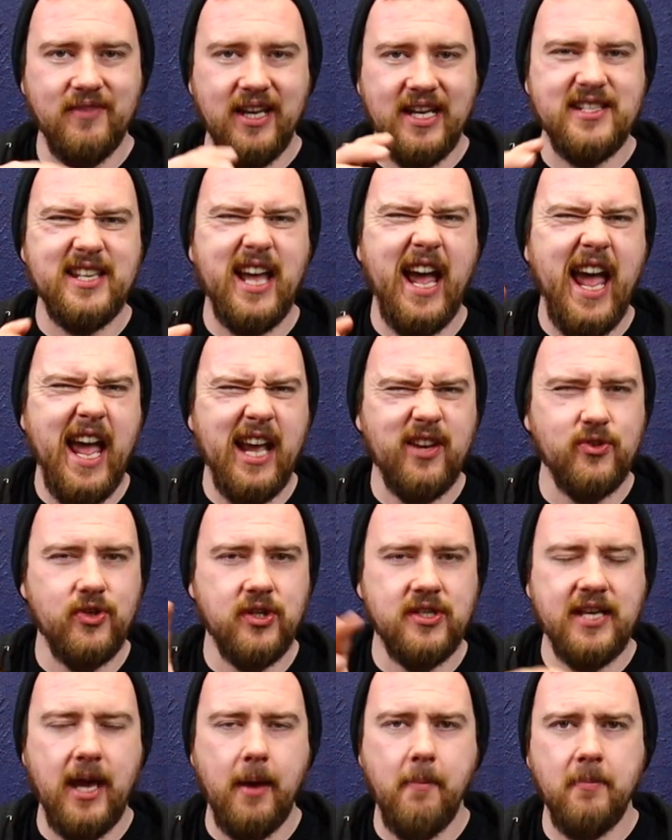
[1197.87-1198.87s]
It's that extra
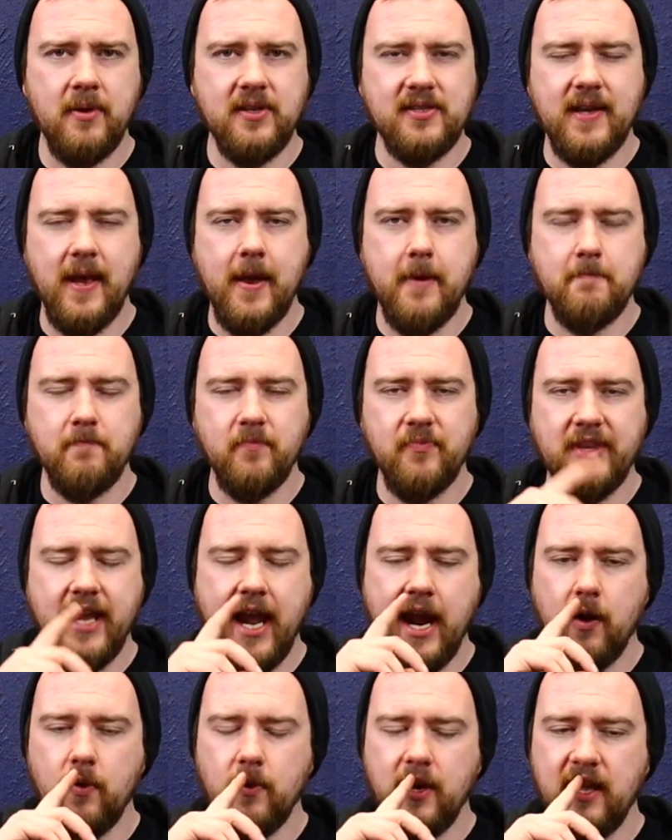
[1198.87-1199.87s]
10%.
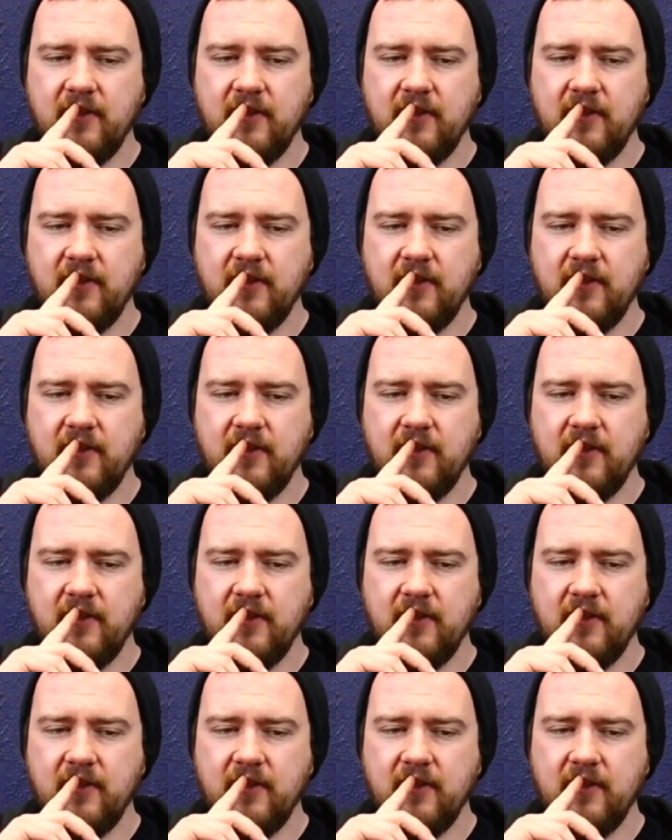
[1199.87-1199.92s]
Now,